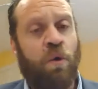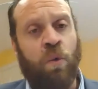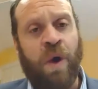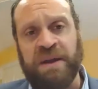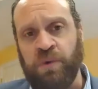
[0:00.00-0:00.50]

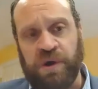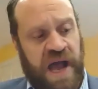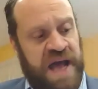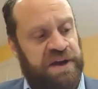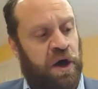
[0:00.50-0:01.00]
when we're
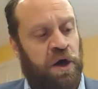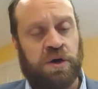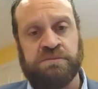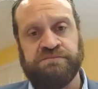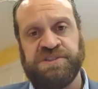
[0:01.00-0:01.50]
at
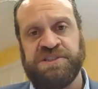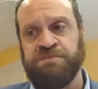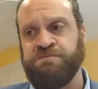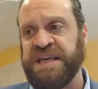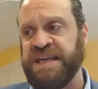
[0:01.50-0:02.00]
home to
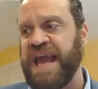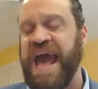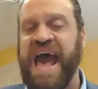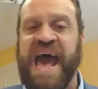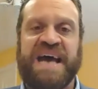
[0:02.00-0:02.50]
be
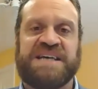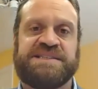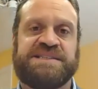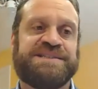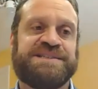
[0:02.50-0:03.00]

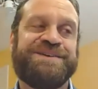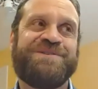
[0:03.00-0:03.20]
as